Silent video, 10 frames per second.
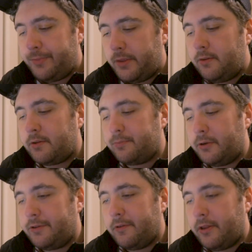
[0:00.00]
That looks
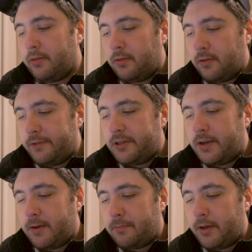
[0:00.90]
pretty fun. The
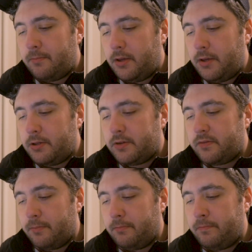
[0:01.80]
vignette might be
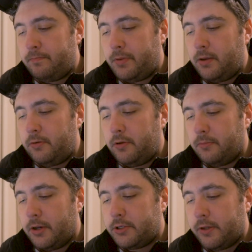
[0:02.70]
just a bit too
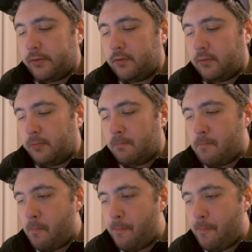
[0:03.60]
much on this one.